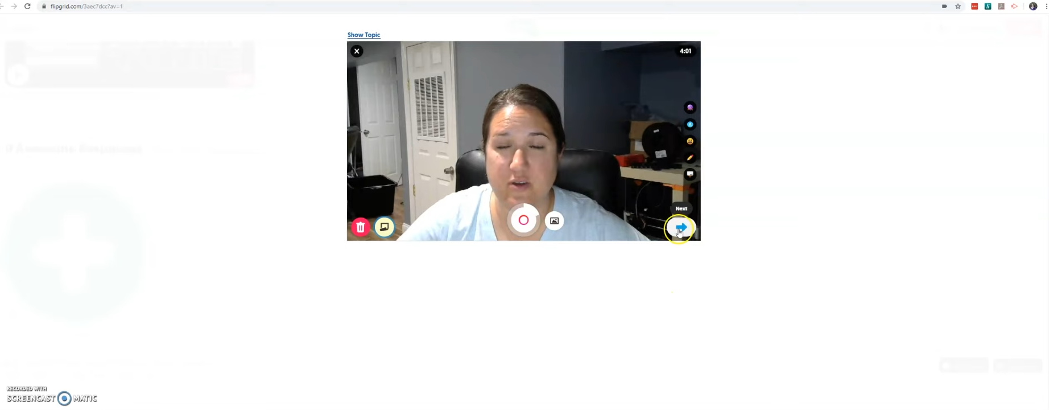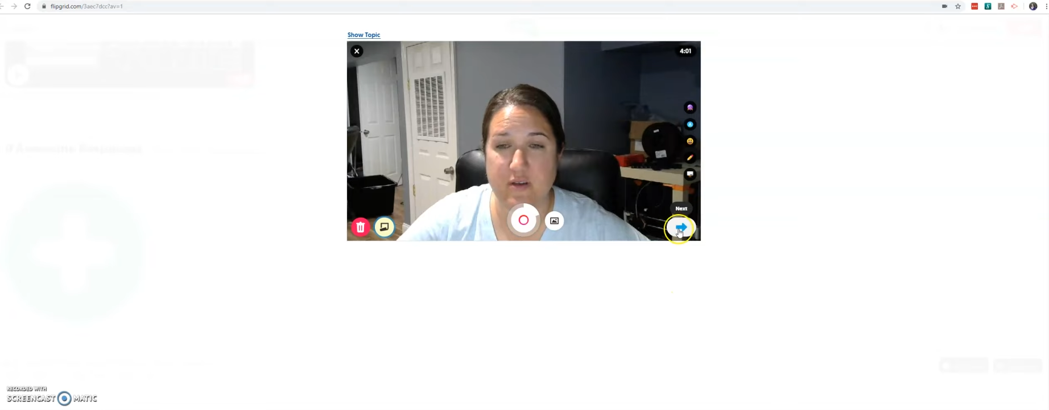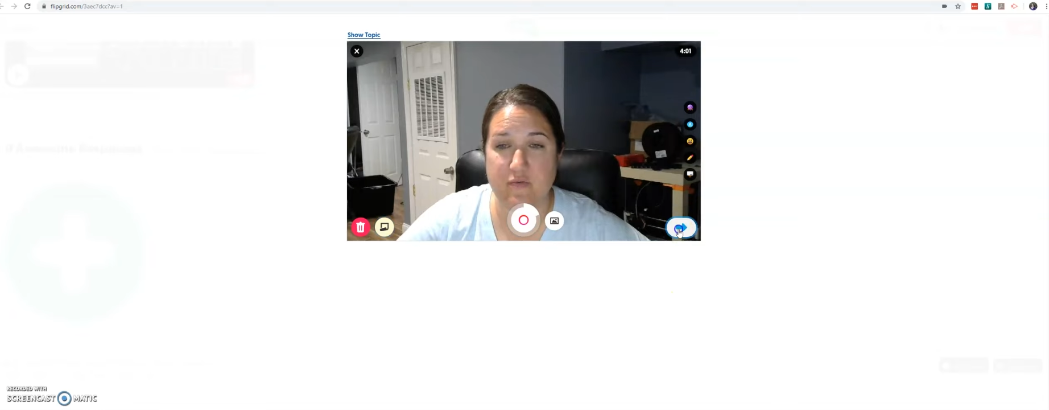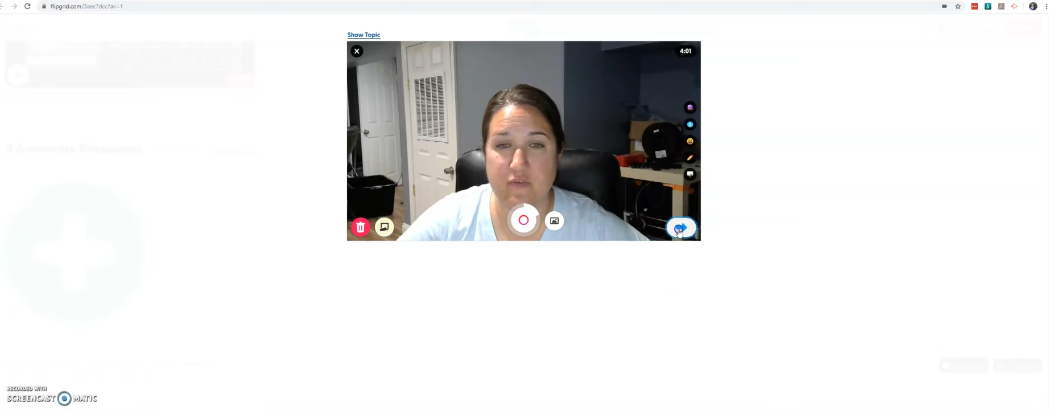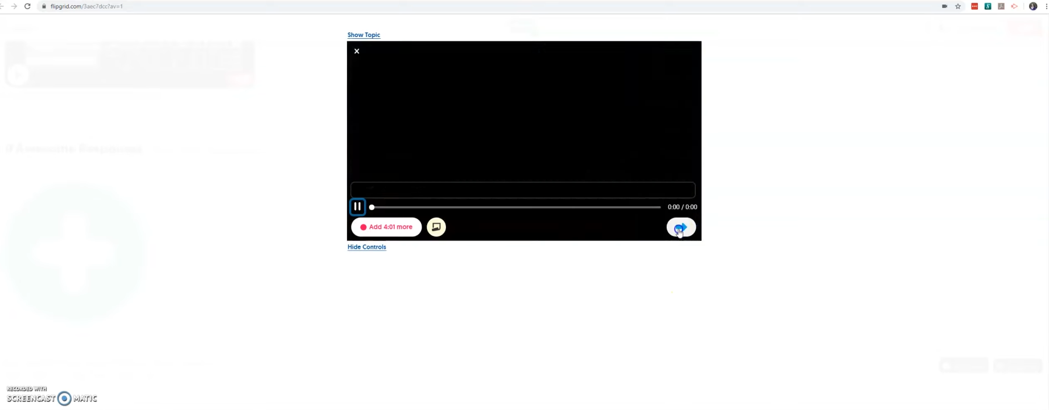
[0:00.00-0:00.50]

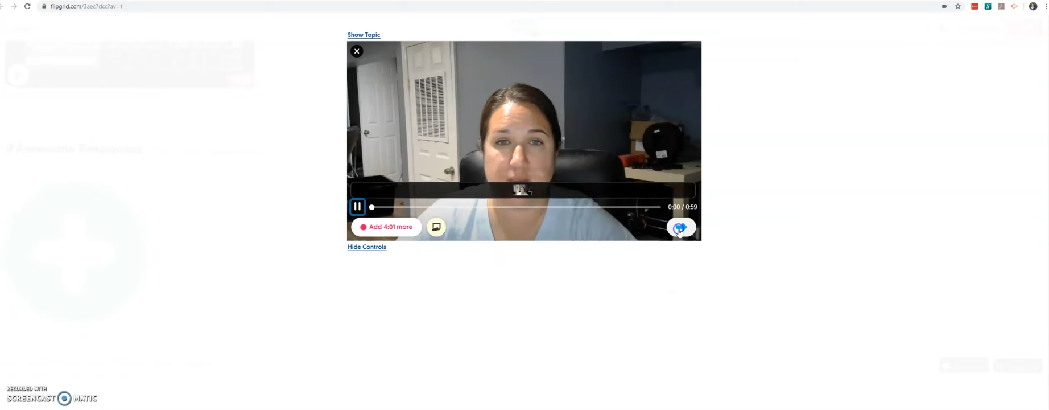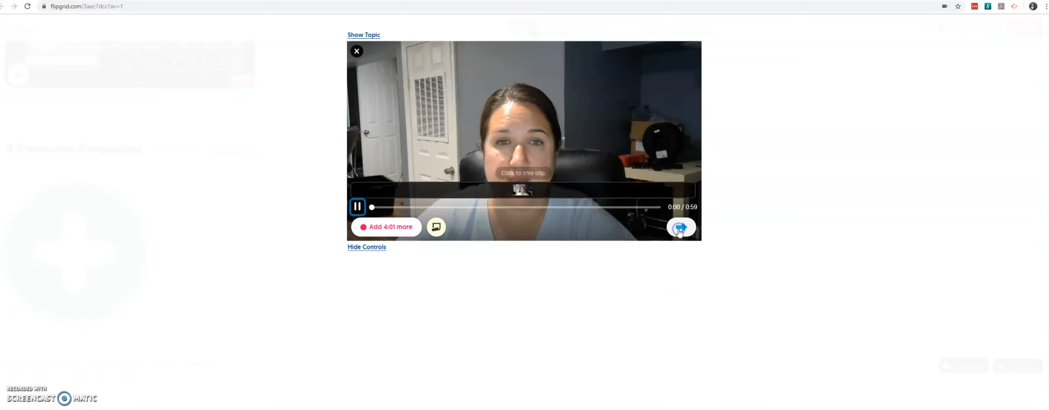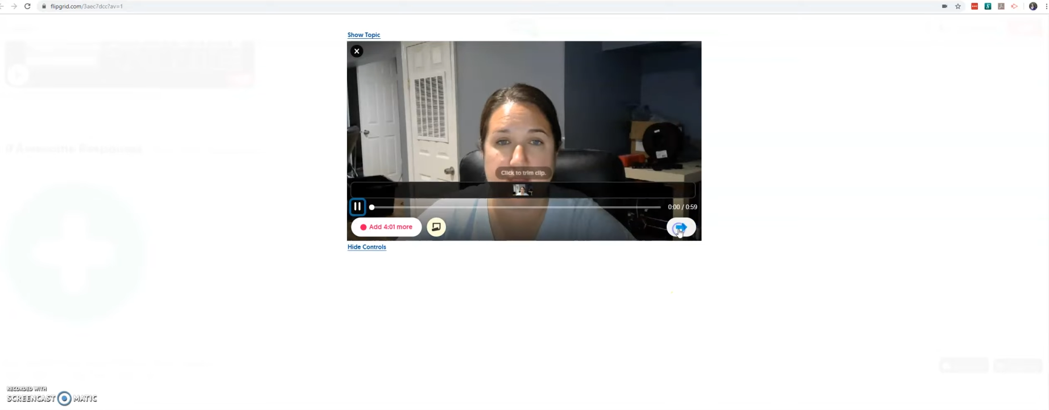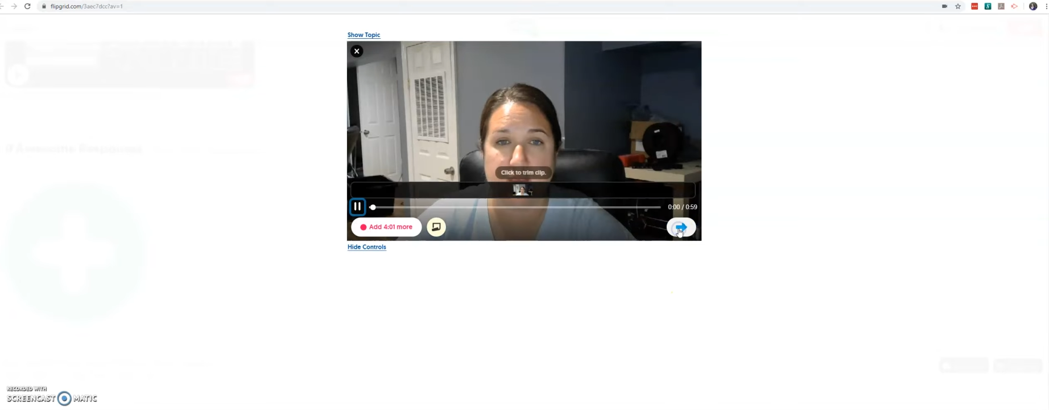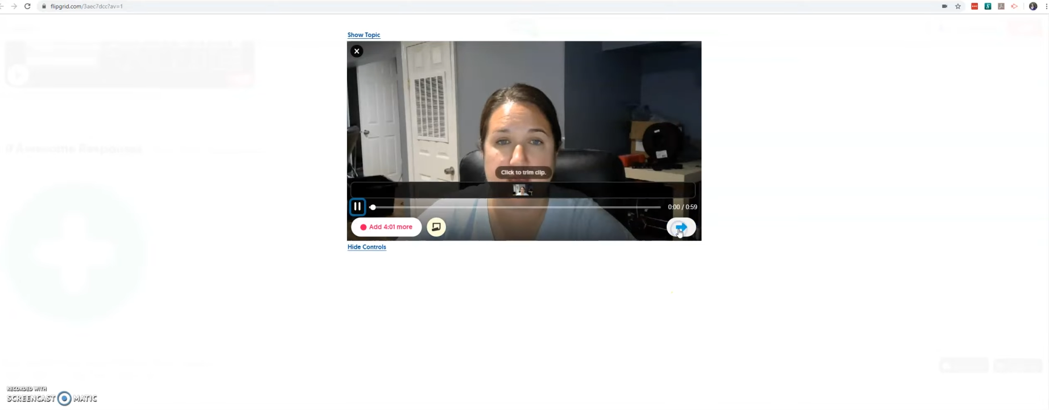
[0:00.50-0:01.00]
can view it
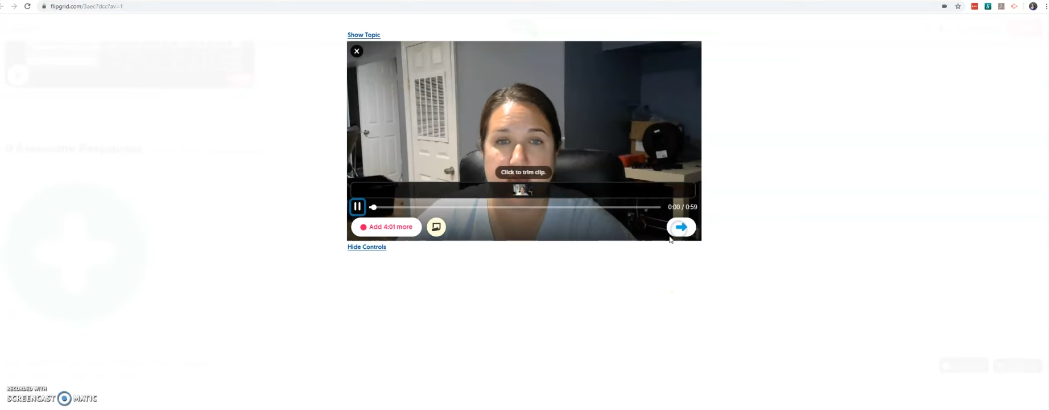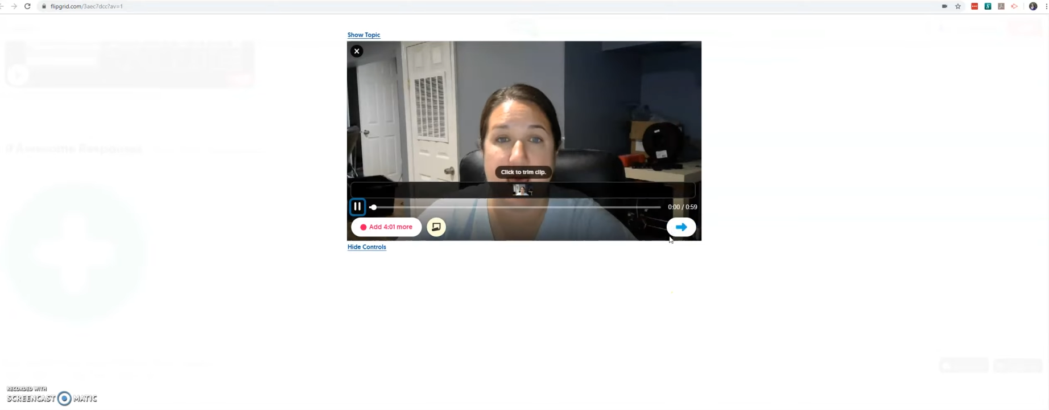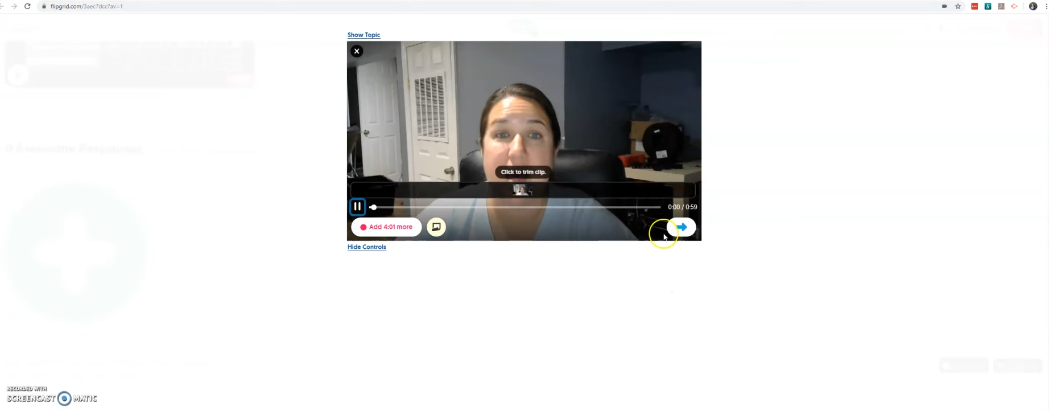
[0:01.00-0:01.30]
here.